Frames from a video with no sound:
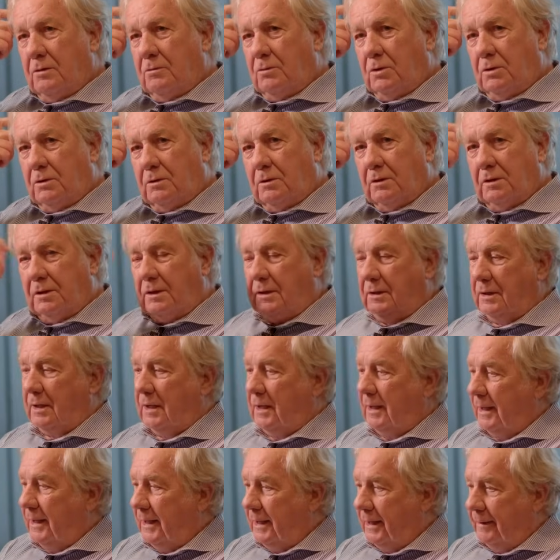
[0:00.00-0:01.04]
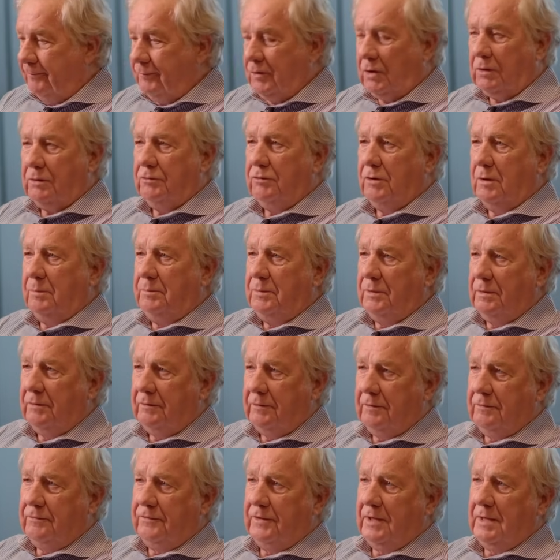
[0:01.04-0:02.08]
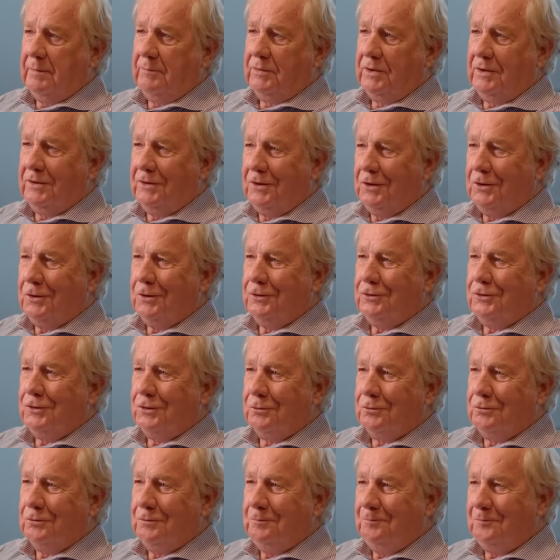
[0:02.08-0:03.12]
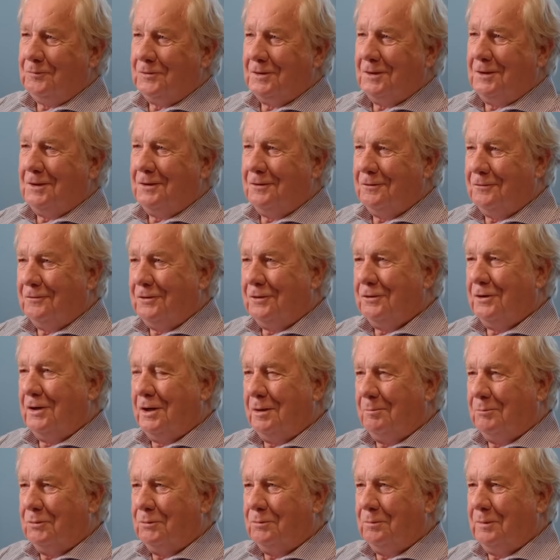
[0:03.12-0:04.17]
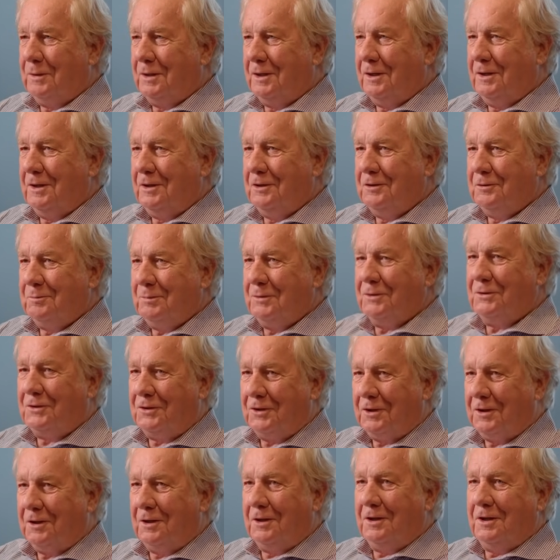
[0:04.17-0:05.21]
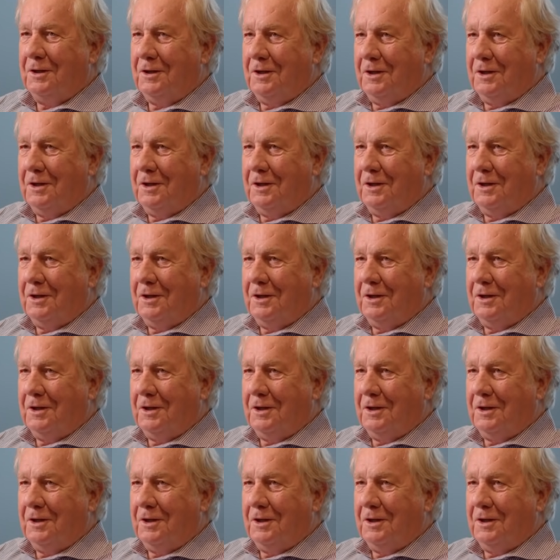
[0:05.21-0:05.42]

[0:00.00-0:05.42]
Well, I grew up in a family of nine children, very humble beginnings, but